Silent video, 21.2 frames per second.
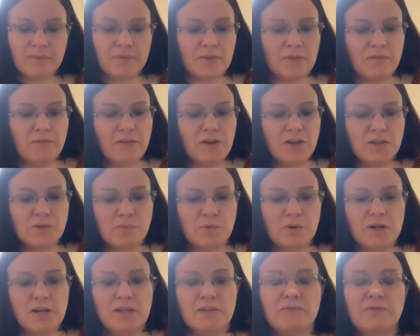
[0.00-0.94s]
The first
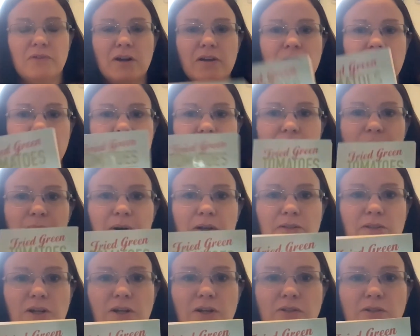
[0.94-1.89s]
one is Fried Green
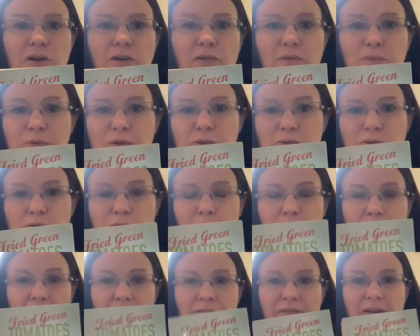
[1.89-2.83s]
Tomatoes of the Whistle
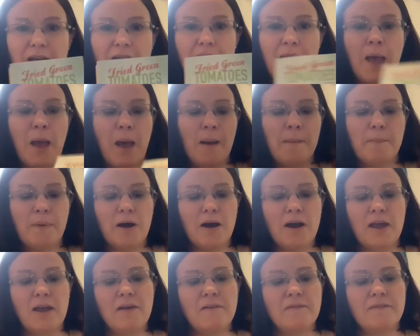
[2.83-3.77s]
Stop Cafe
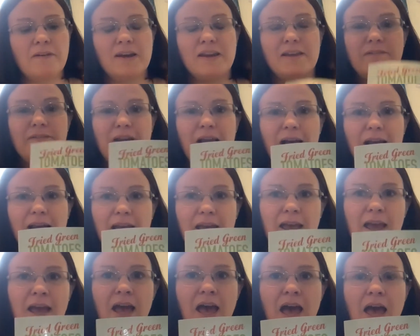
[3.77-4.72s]
by Fanny Flagg.
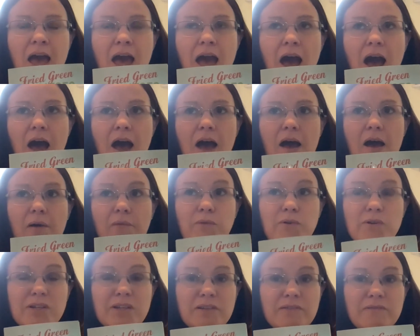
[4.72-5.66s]
I've
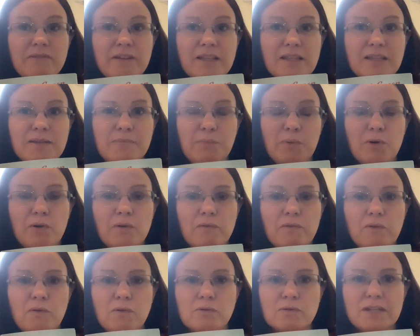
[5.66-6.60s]
wanted to read this book
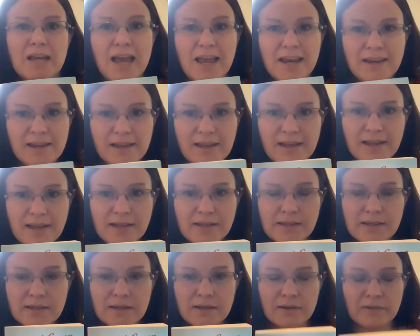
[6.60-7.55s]
for 10
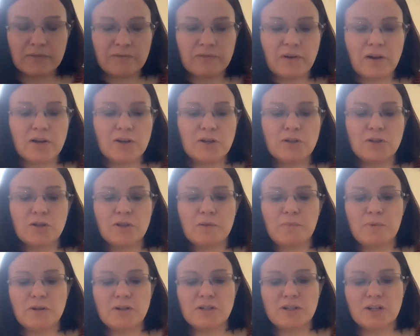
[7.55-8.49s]
years, finally took the
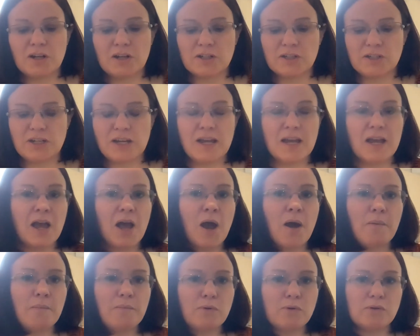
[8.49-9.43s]
plunge last year,
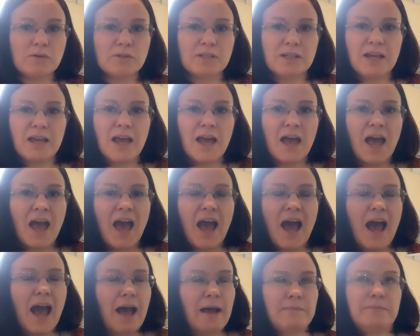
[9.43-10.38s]
bought it,
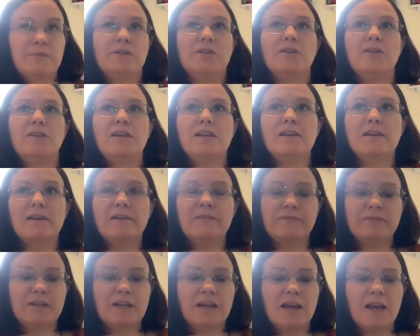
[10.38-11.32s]
absolutely
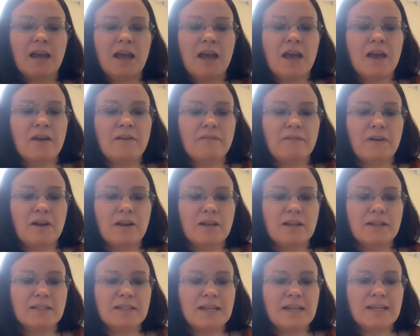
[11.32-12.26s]
loved it.
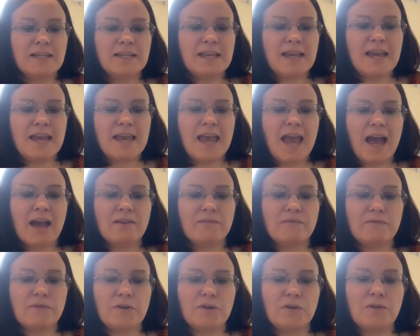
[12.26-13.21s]
Follows Idgi
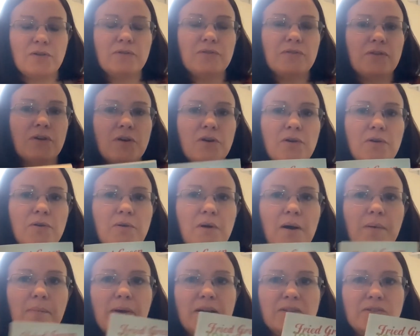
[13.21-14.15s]
and Ruth, who
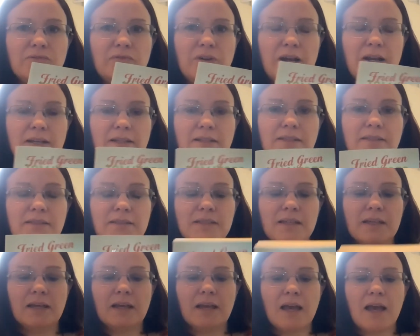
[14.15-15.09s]
are best friends.
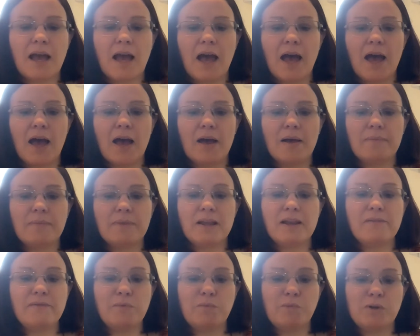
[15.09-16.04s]
They
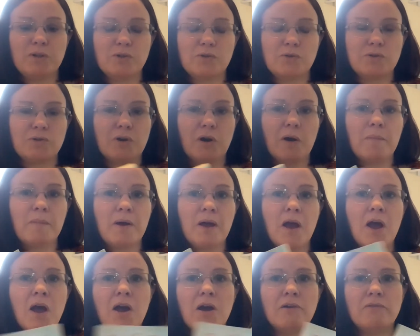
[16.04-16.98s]
live in Whistle Stop.
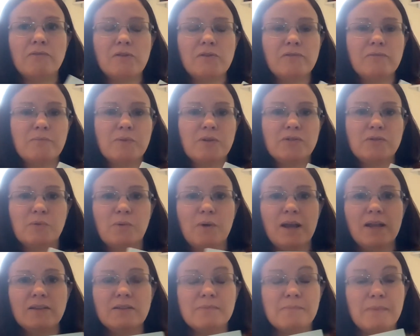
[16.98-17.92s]
Ruth moves
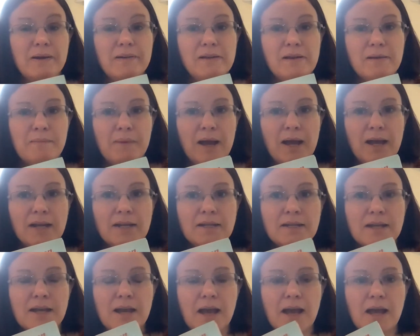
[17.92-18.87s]
away to marry a man
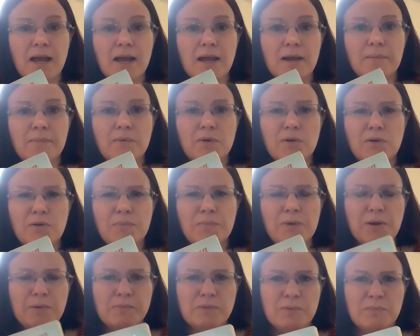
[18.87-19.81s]
who
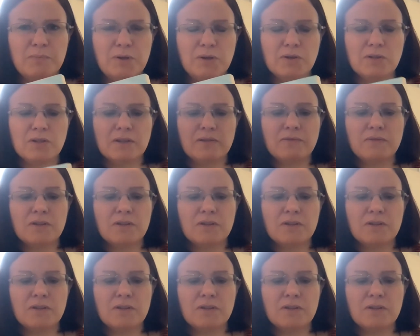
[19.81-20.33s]
becomes abusive.